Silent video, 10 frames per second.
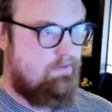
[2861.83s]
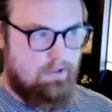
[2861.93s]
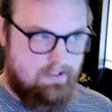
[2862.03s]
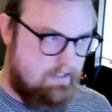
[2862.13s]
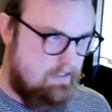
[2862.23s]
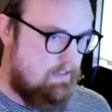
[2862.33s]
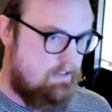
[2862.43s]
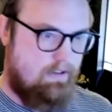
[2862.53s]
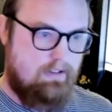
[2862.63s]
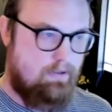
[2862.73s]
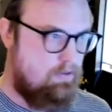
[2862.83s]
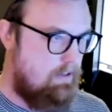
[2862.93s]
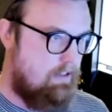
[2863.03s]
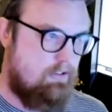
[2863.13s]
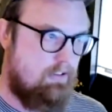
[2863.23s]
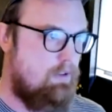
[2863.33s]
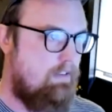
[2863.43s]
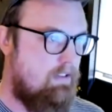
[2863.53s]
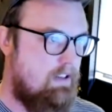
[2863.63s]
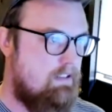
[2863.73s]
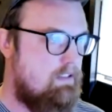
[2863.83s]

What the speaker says: 4 16-ounce drinks, 4 20-ounce drinks, whatever it is.